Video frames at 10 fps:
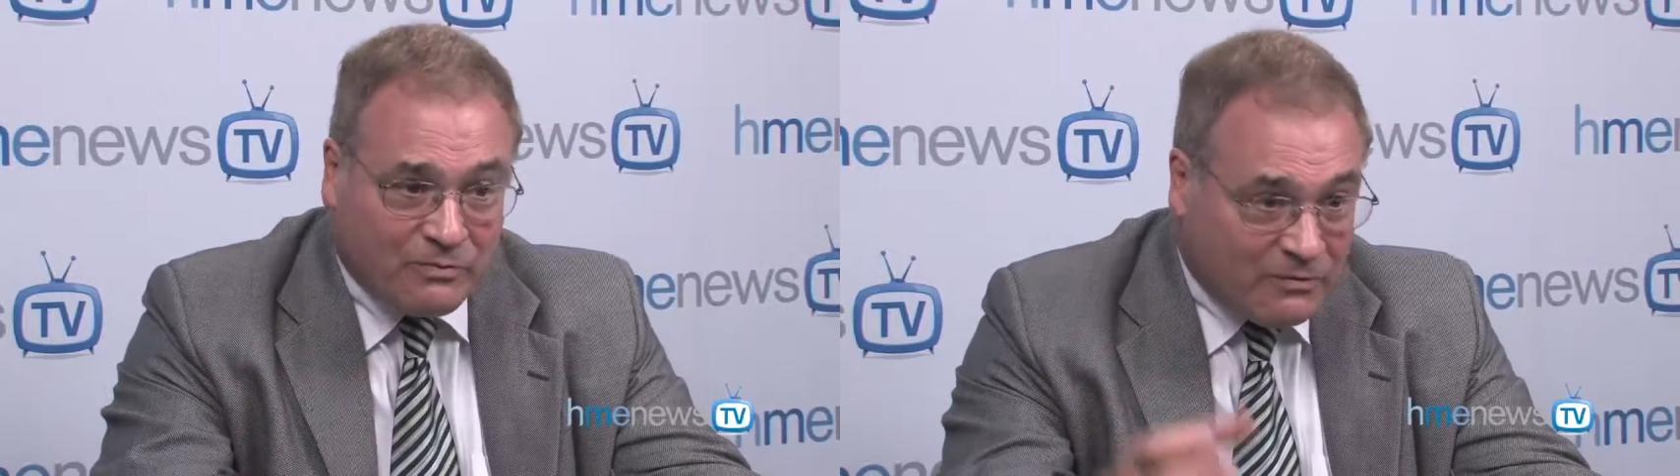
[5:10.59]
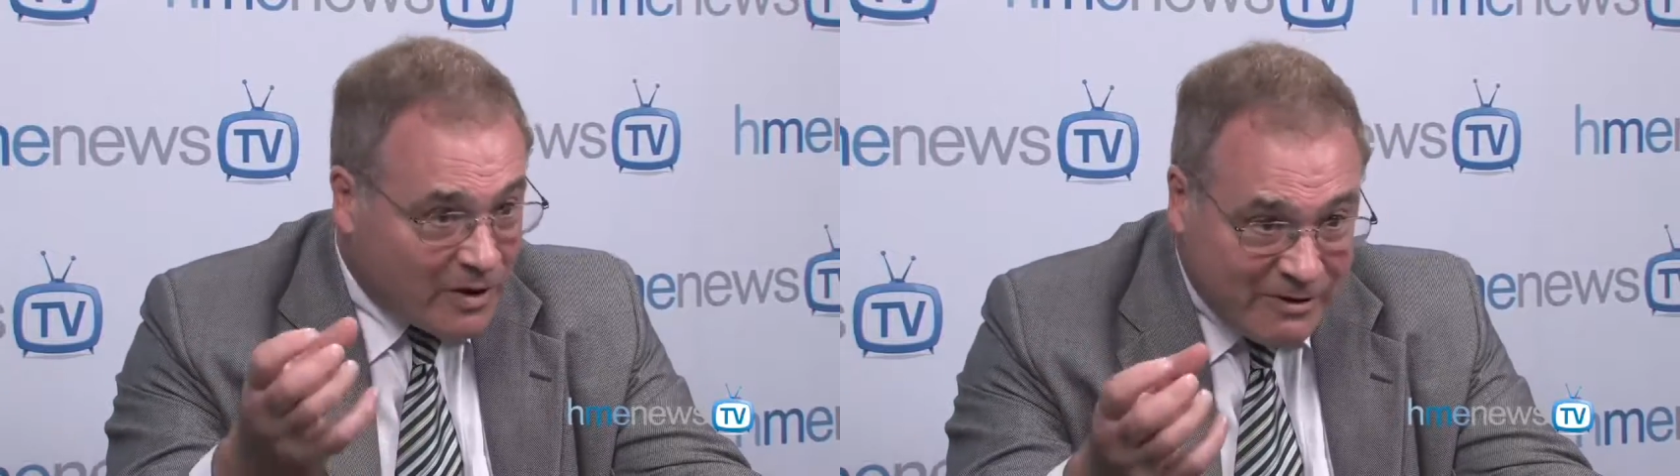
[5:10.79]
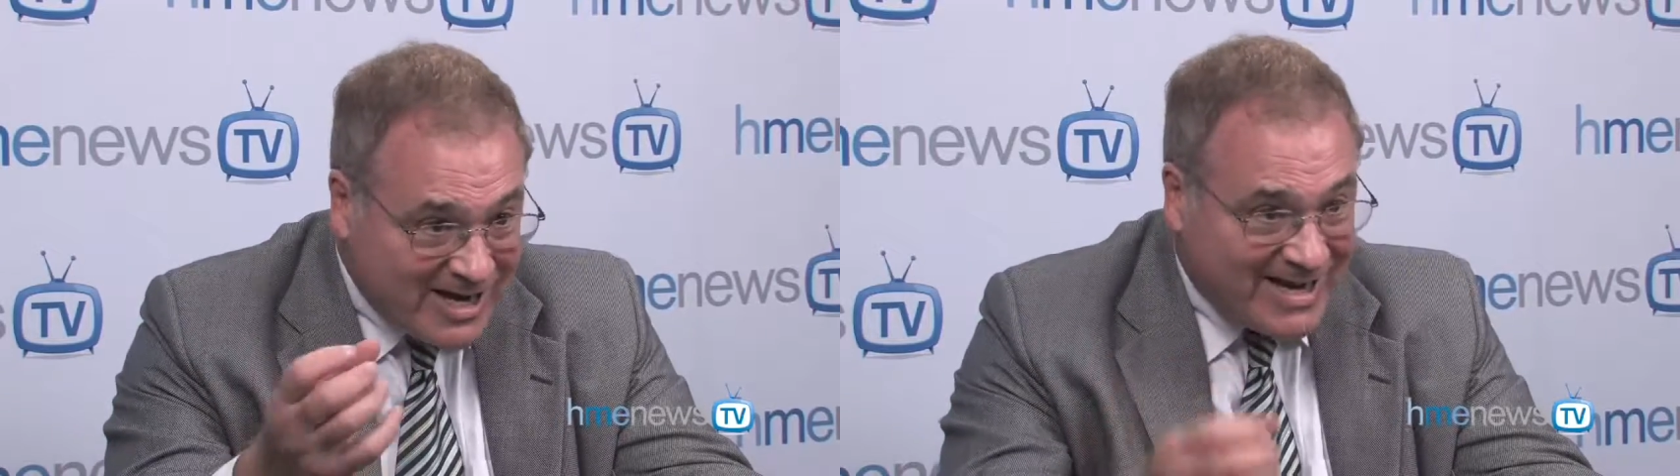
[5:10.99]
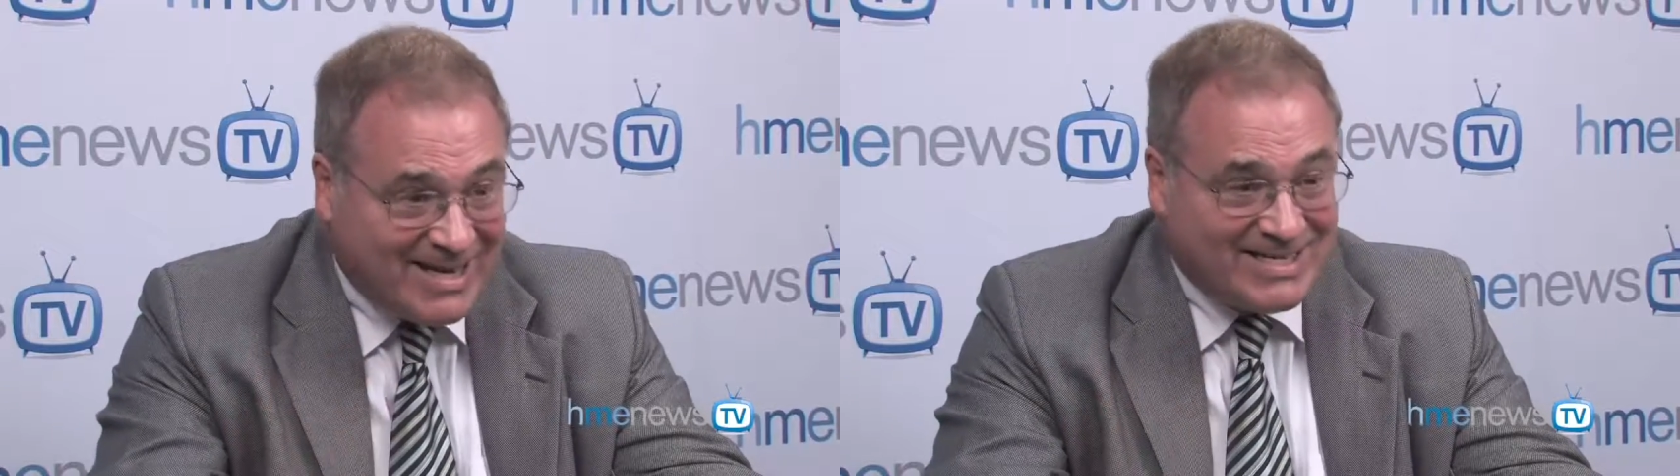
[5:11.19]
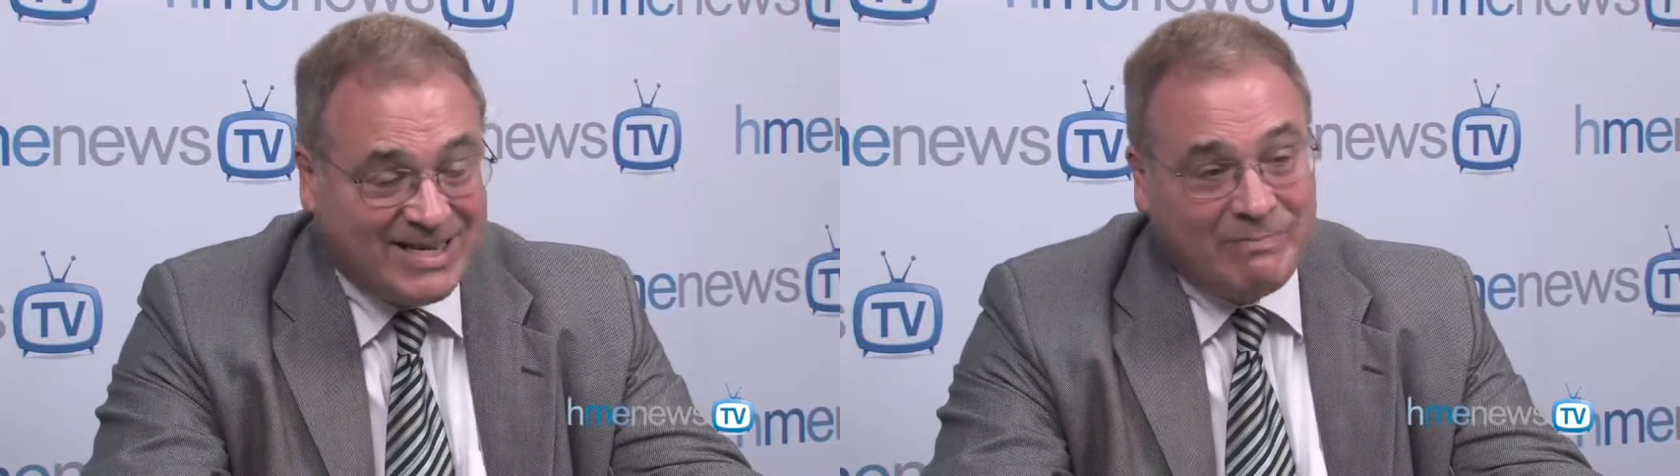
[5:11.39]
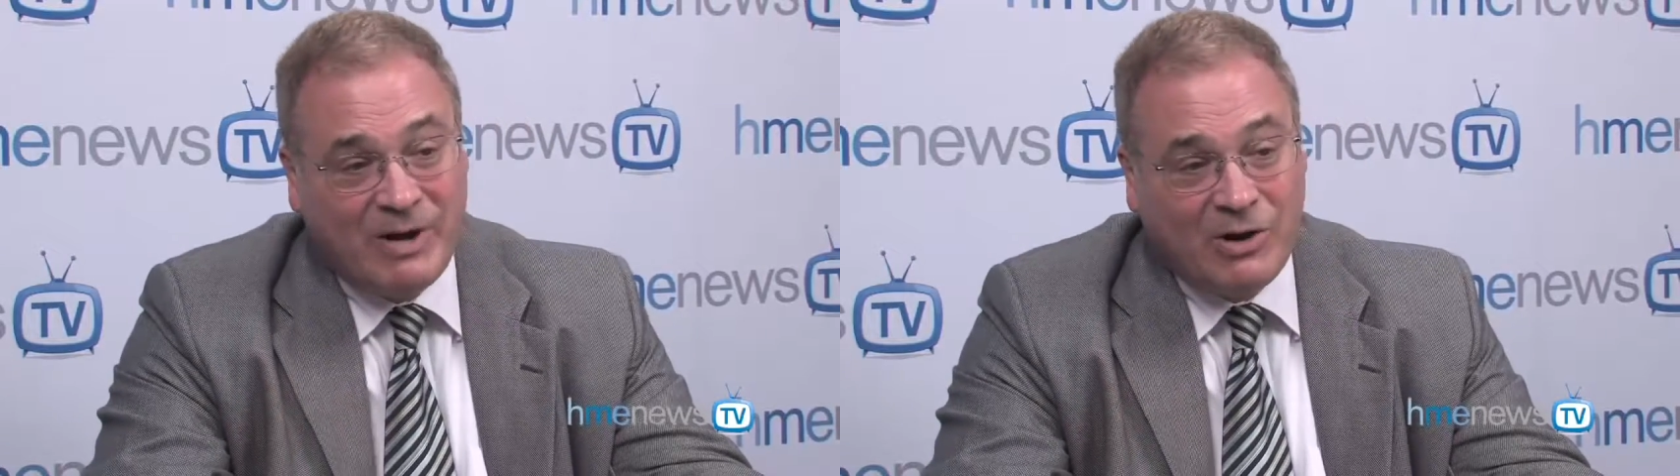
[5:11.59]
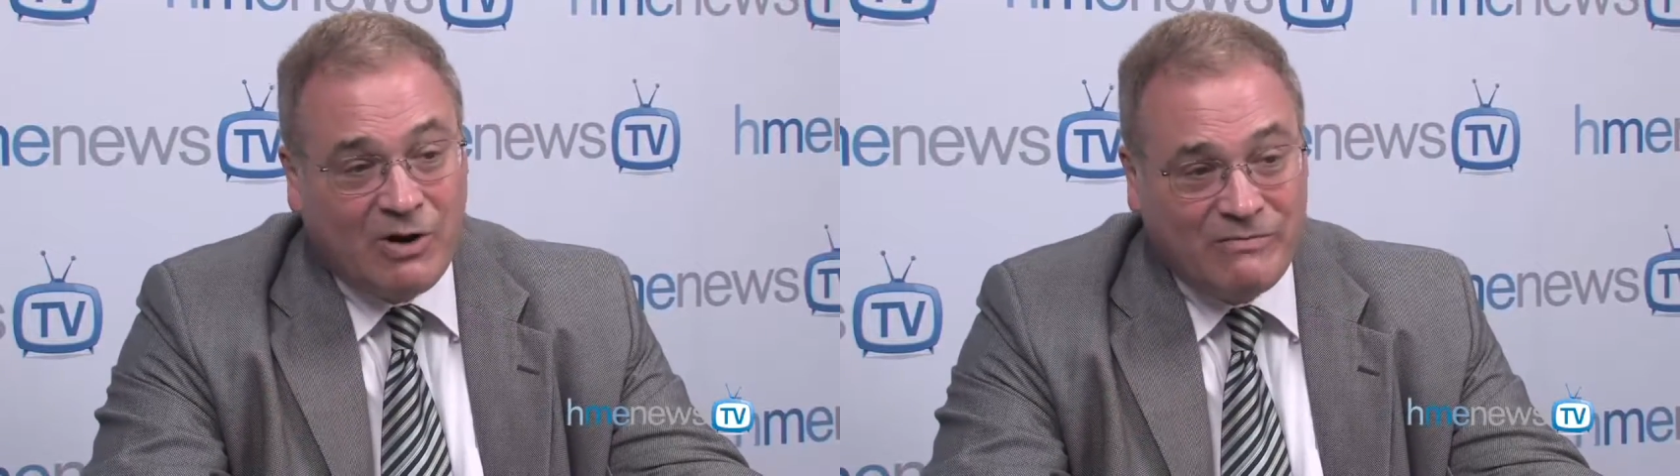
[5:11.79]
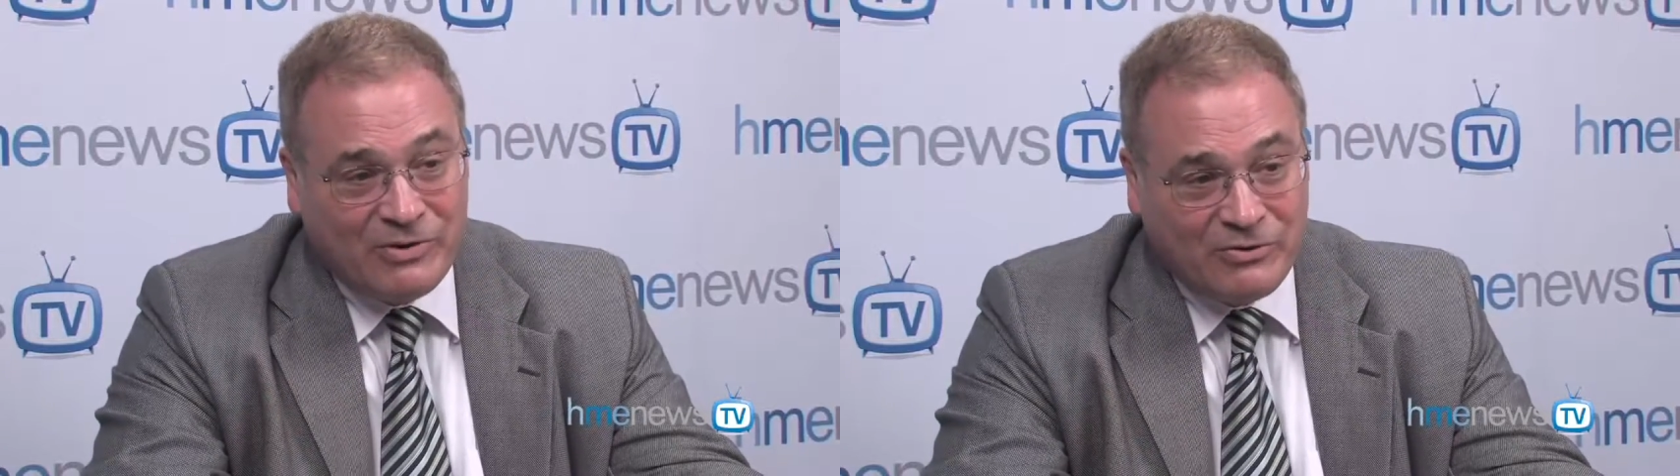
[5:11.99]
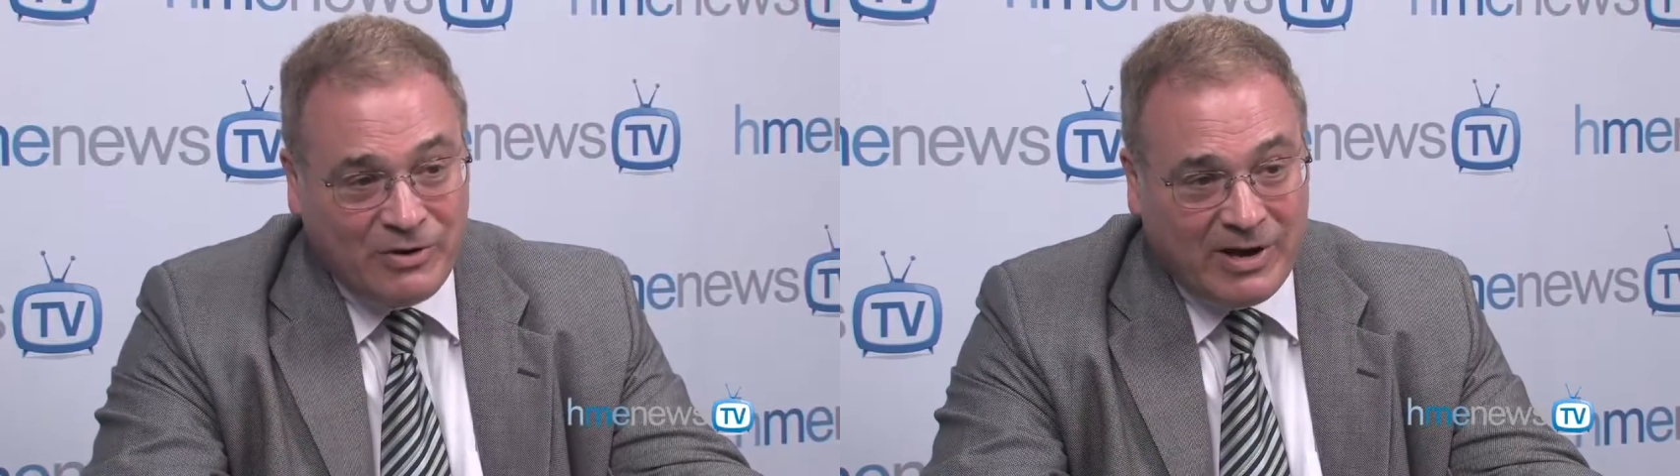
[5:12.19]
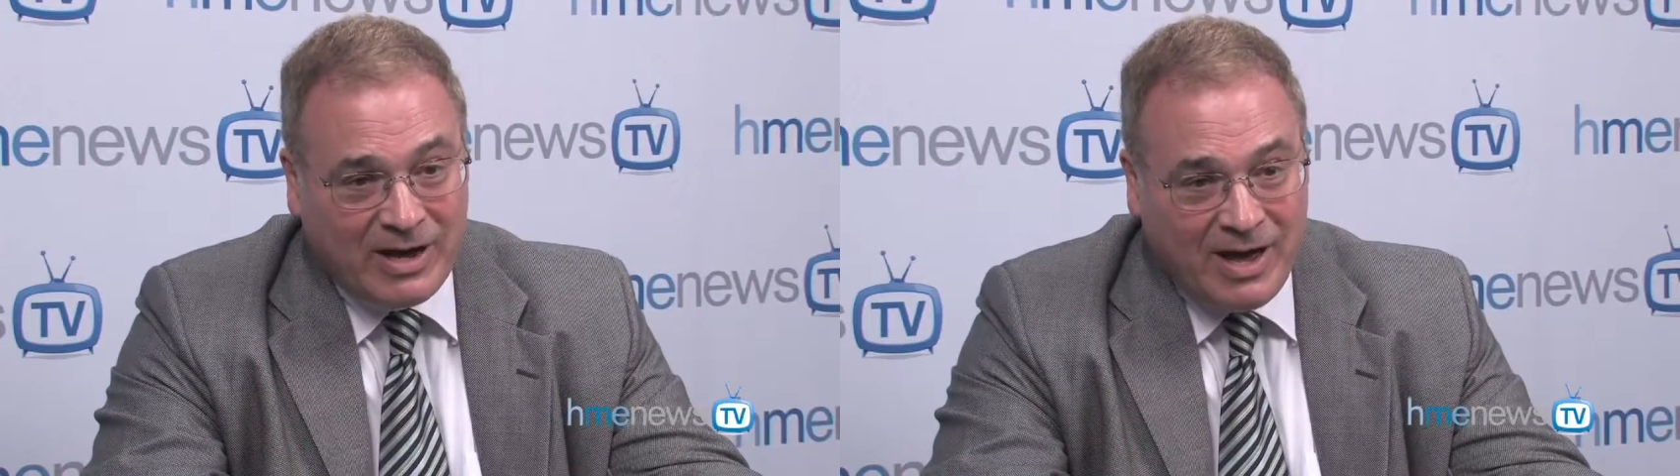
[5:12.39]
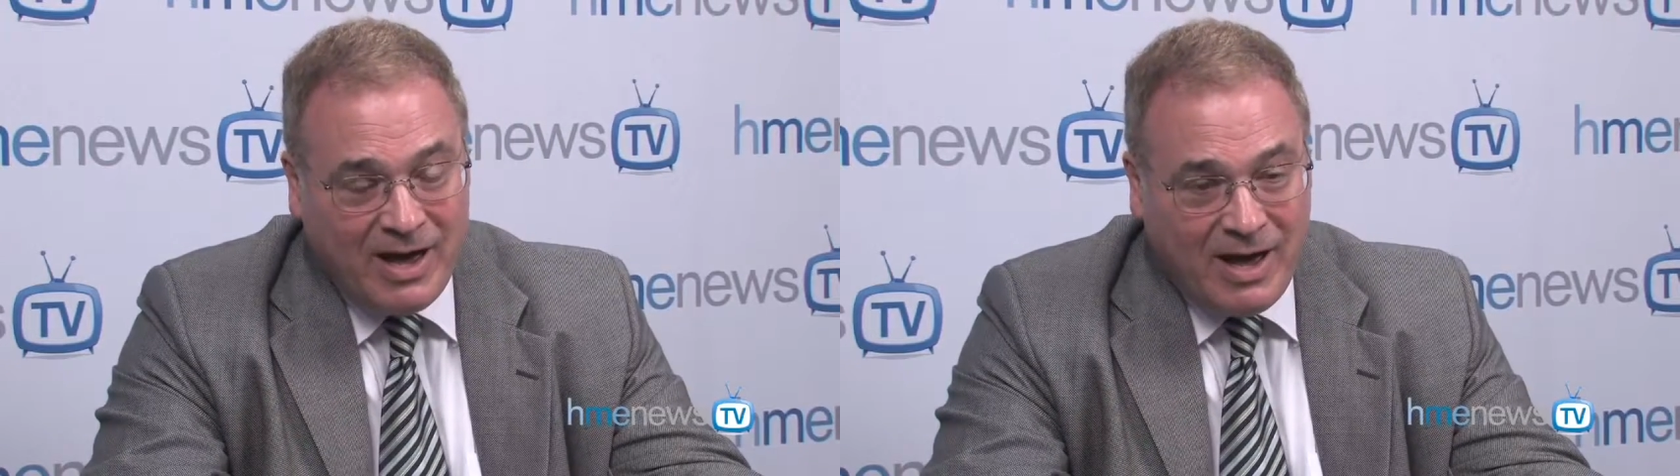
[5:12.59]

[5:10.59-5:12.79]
very easy to pick off the tree.